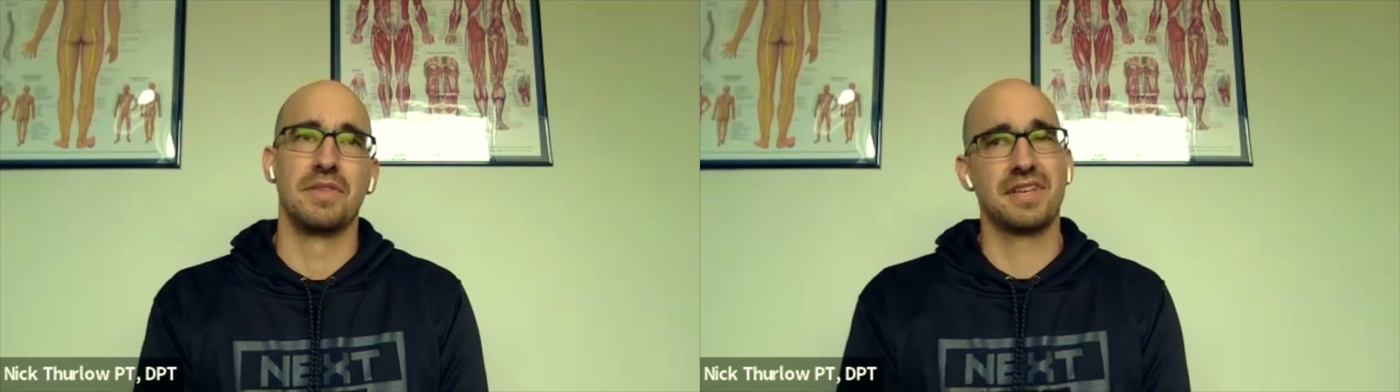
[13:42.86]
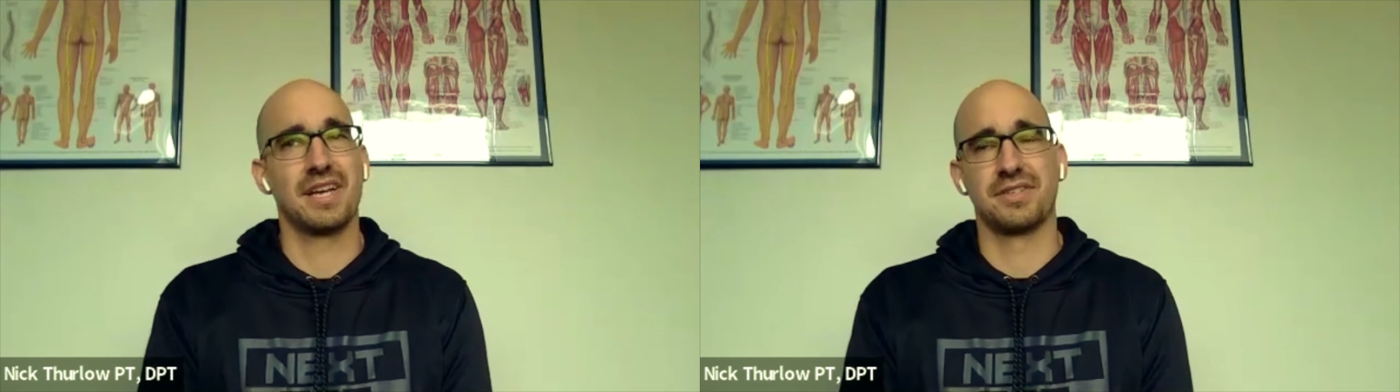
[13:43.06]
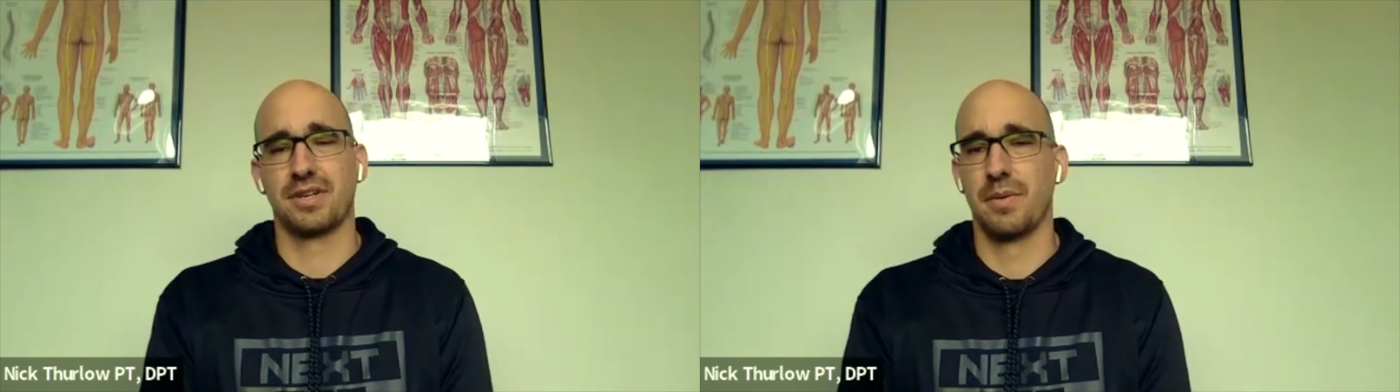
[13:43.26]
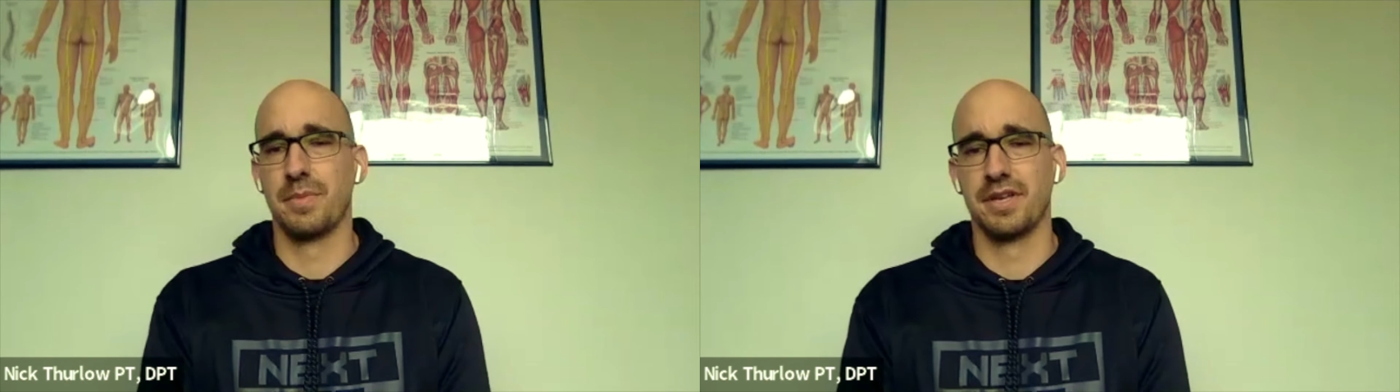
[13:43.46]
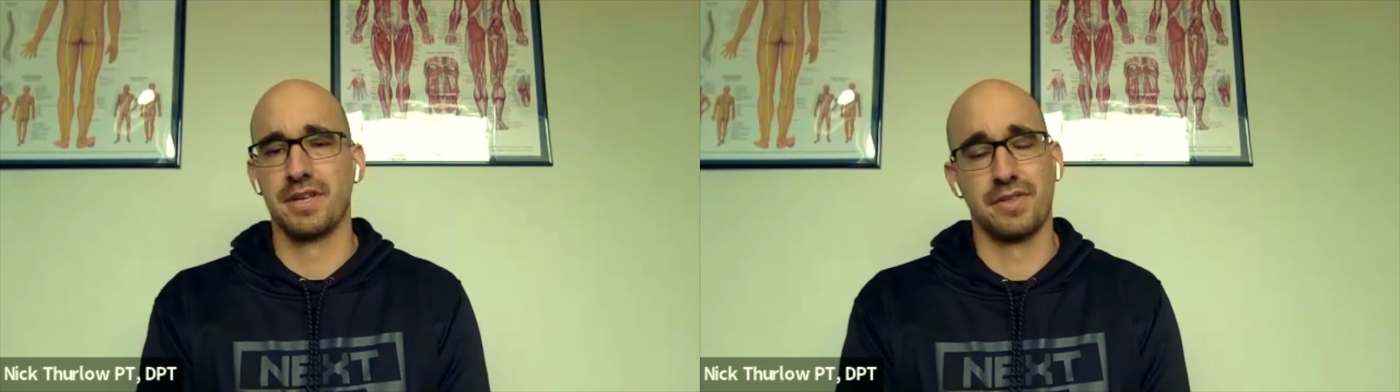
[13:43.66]
These guys are
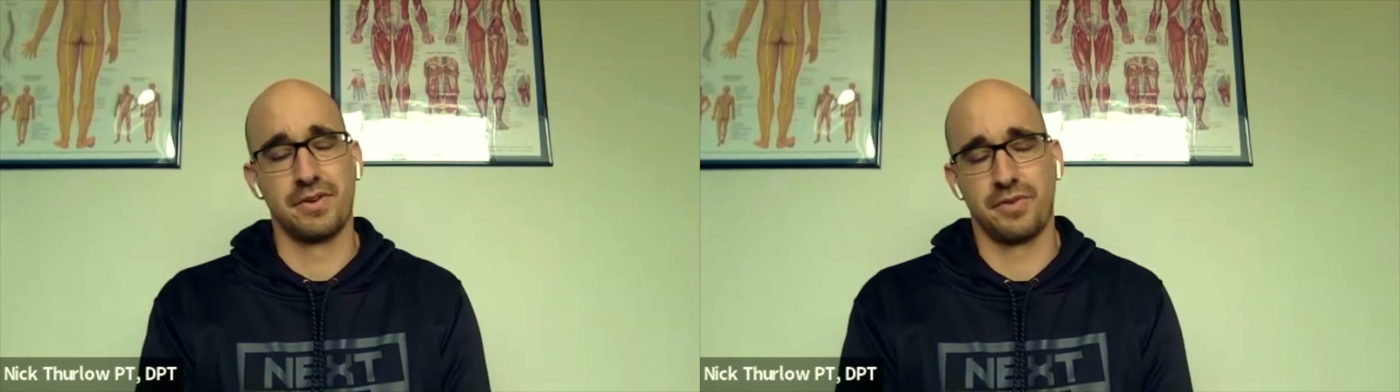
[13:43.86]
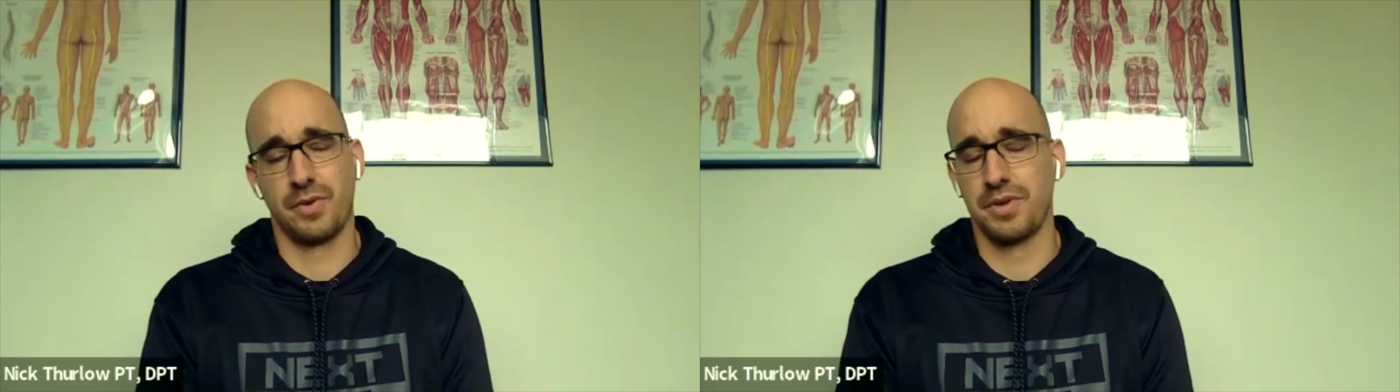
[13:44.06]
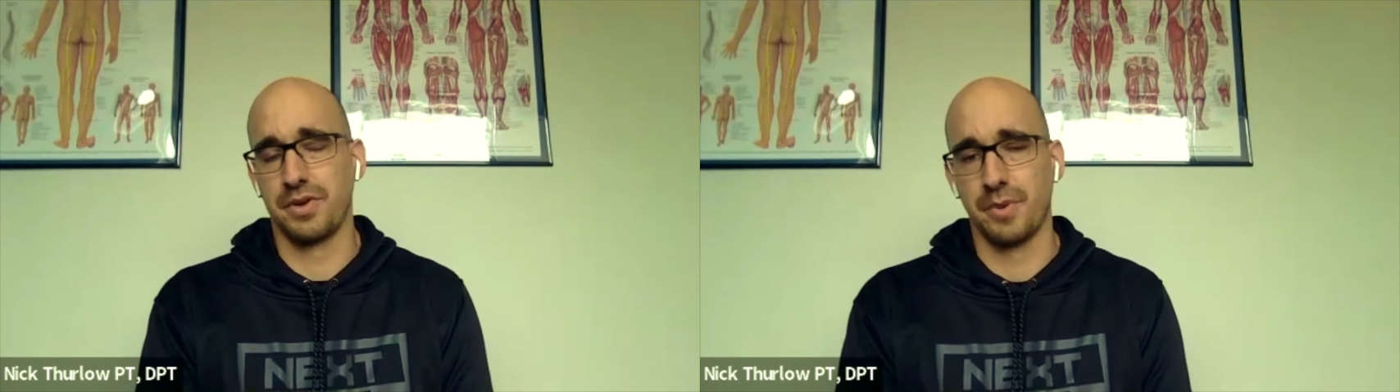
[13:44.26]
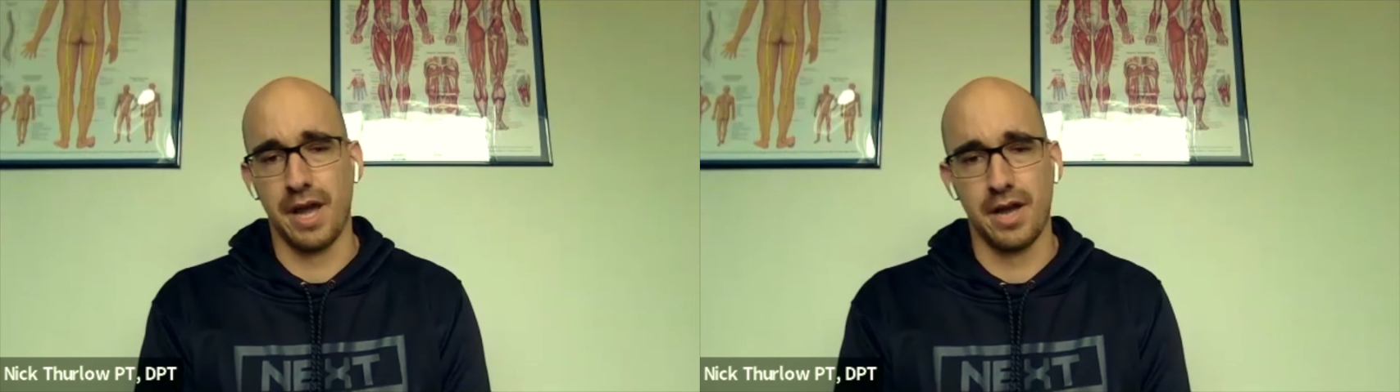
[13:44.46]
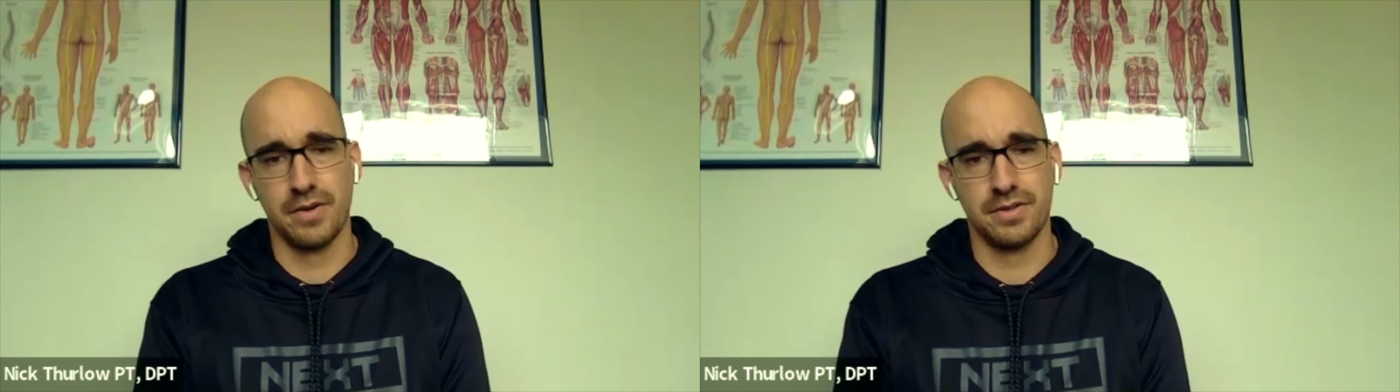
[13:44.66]
coming in and they're throwing year
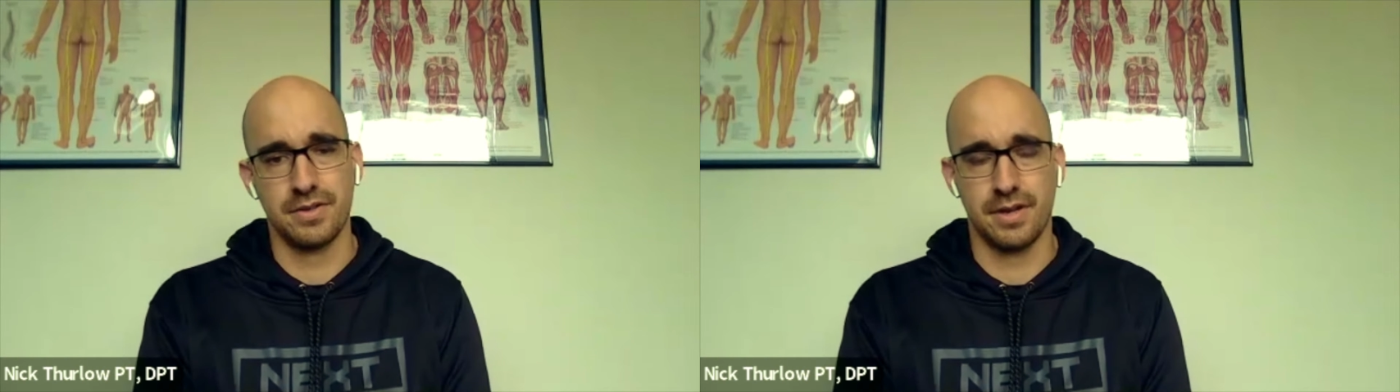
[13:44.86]
round.